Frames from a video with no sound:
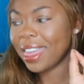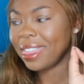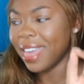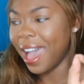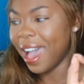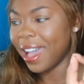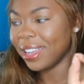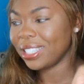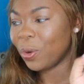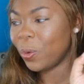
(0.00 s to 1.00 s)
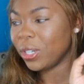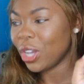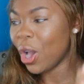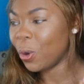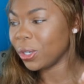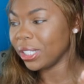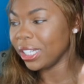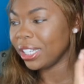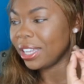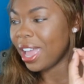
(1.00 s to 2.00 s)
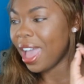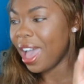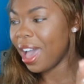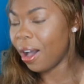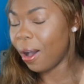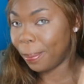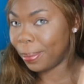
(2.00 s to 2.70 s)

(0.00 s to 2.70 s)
that would totally help.